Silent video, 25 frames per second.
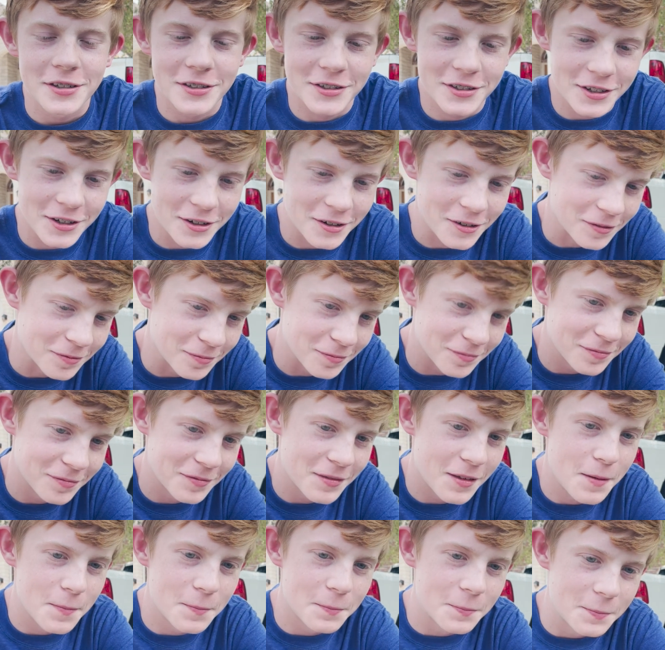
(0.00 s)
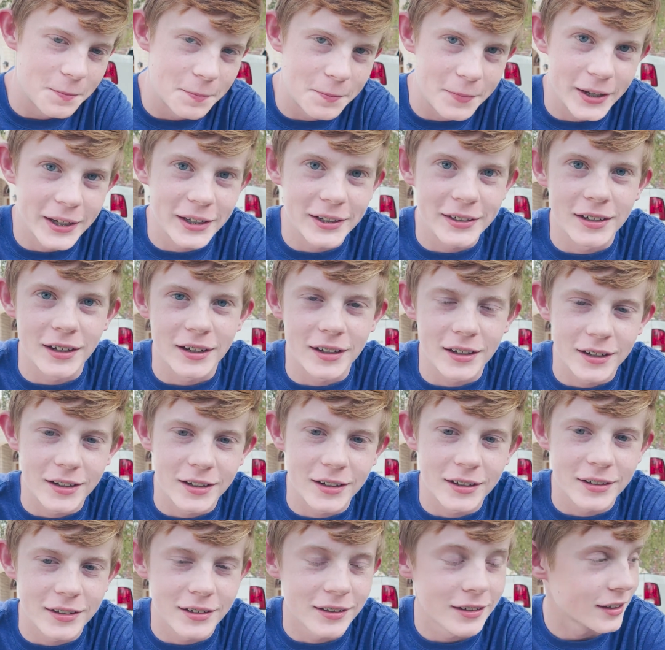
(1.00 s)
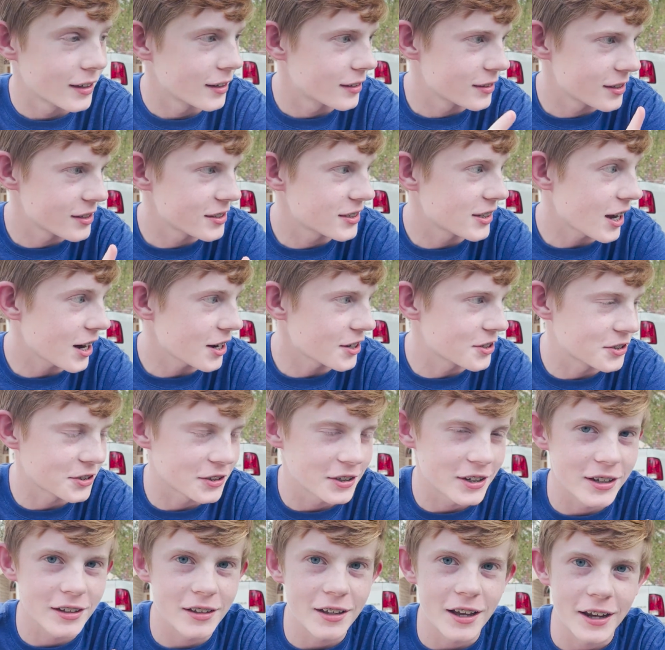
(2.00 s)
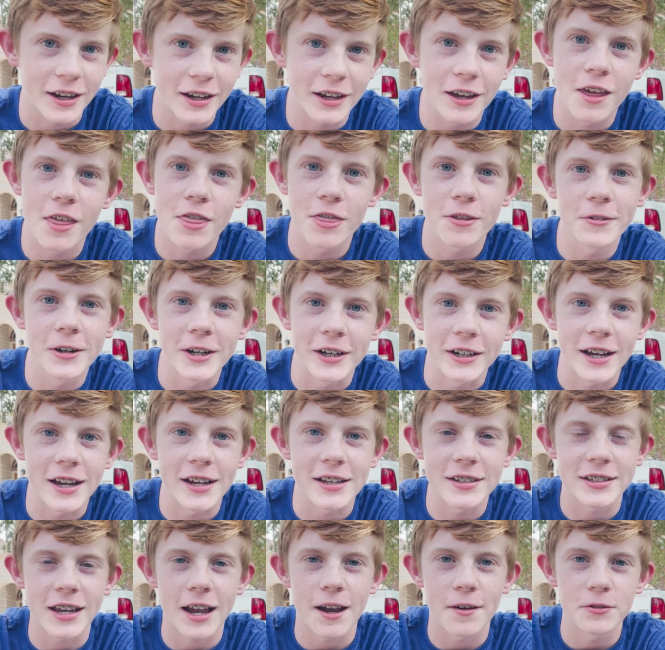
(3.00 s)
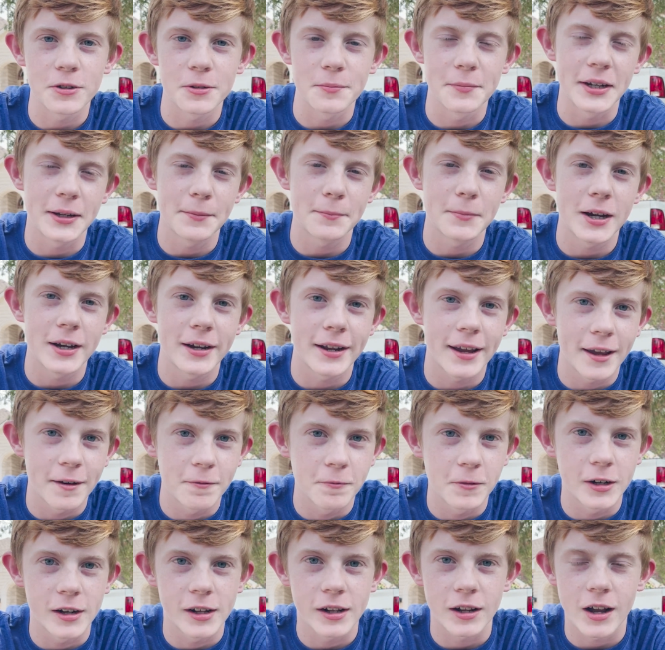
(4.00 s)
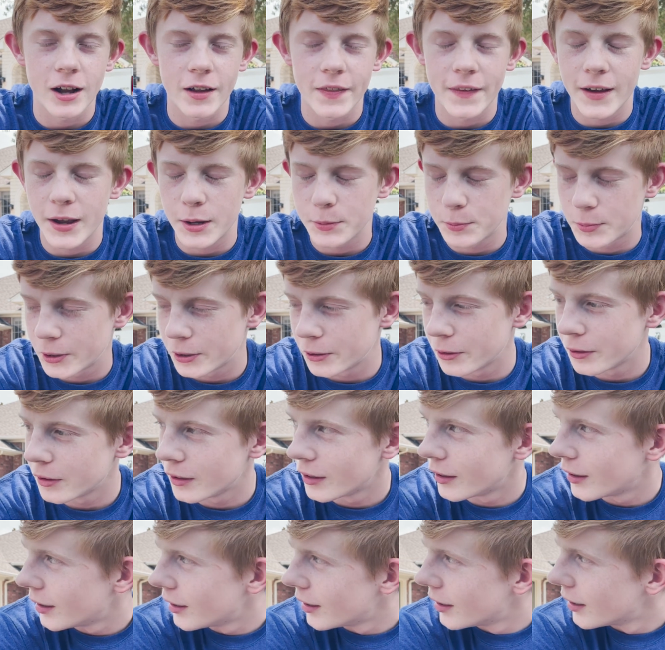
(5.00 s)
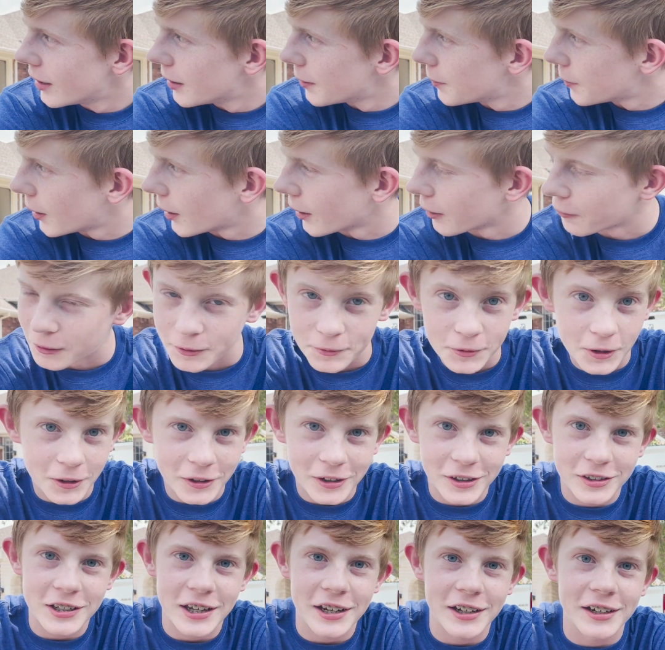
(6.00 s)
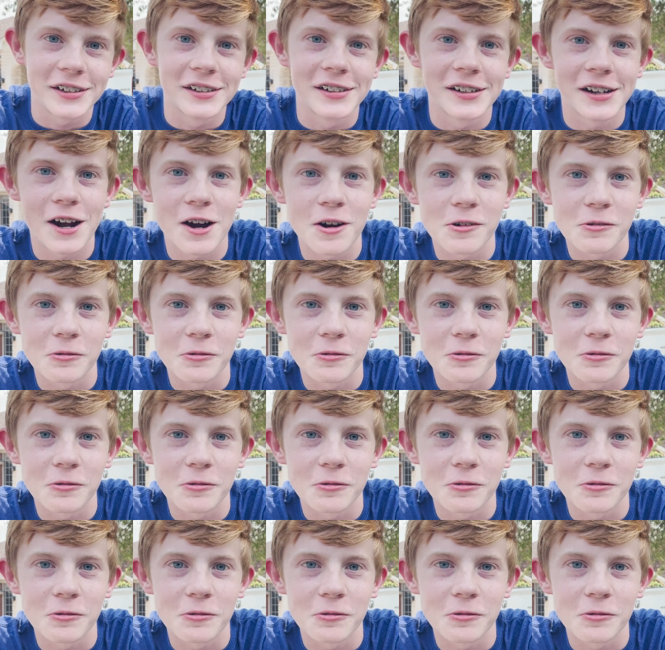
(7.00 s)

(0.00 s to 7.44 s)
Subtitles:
So, big day. This is actually like 3 days after me and my dad went and got that boat. But we've already taken it out